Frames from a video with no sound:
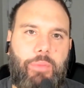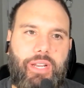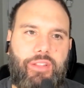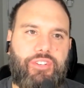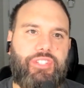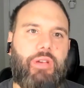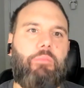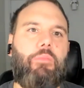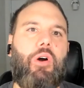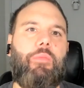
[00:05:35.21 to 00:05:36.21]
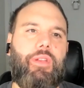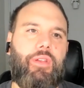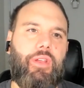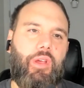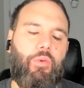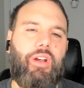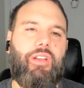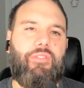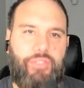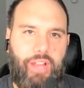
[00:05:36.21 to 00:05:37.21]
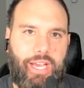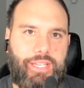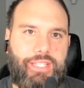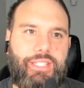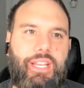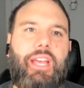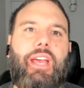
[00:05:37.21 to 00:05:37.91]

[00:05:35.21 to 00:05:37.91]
but there's some moment where it inflects